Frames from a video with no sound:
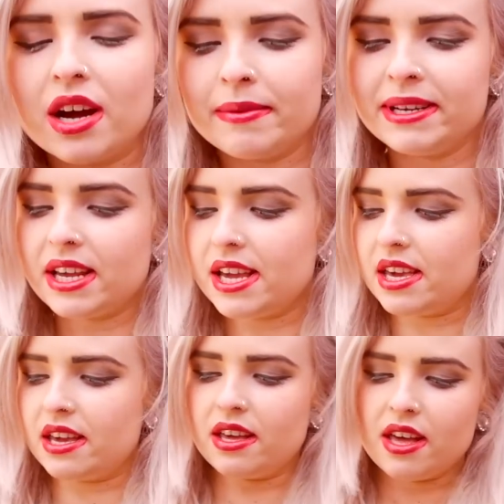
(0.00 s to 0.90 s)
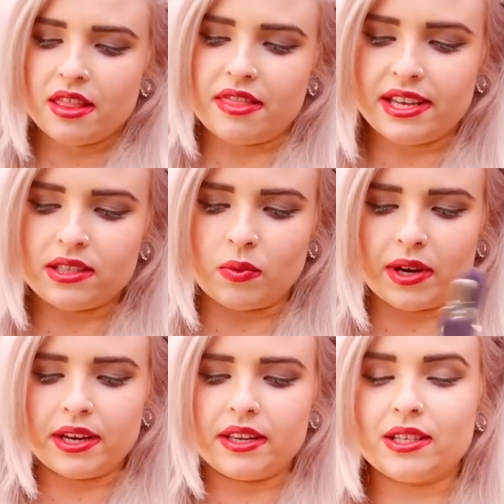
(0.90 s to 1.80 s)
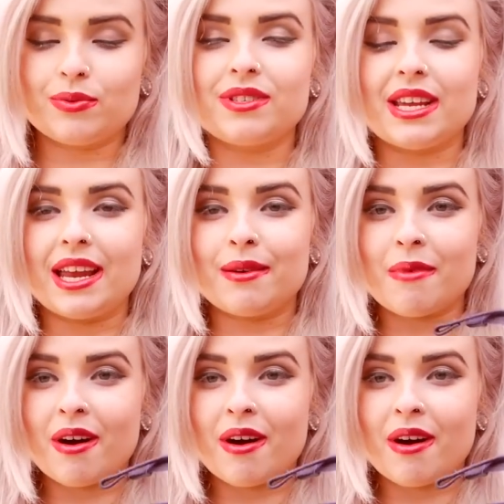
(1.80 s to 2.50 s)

I'm going to be taking this one. This was in